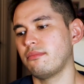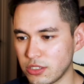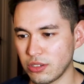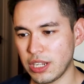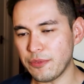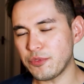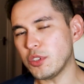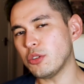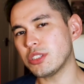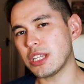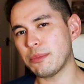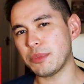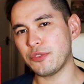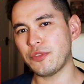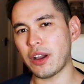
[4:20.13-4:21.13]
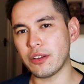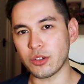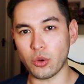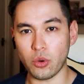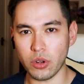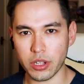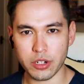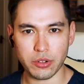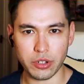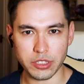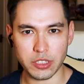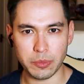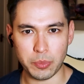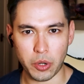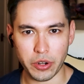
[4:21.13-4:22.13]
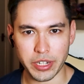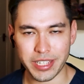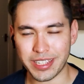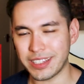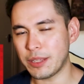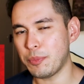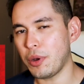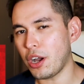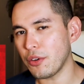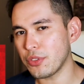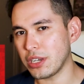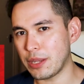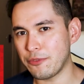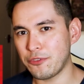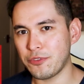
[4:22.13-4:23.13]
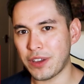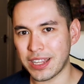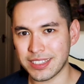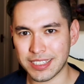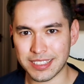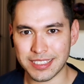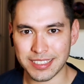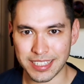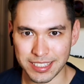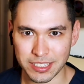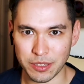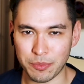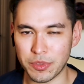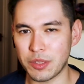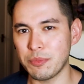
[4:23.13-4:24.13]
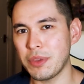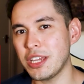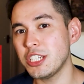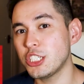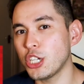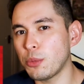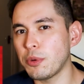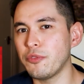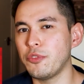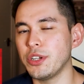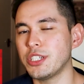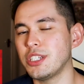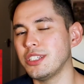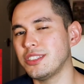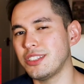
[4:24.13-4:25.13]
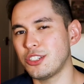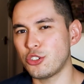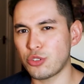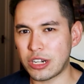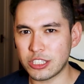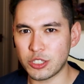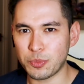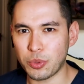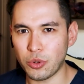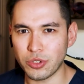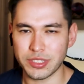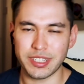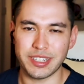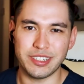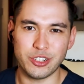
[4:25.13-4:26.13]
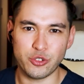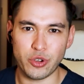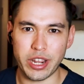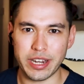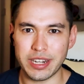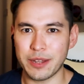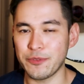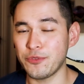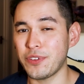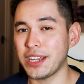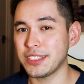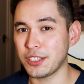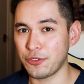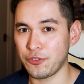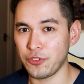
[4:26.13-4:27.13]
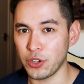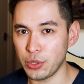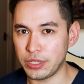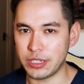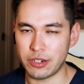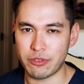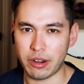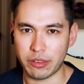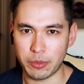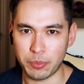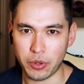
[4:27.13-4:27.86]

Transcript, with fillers: So lymph nodes can be found all across the body, and they're part of the lymphatic system, the main job of which is to transport and drain lymphatic fluid around the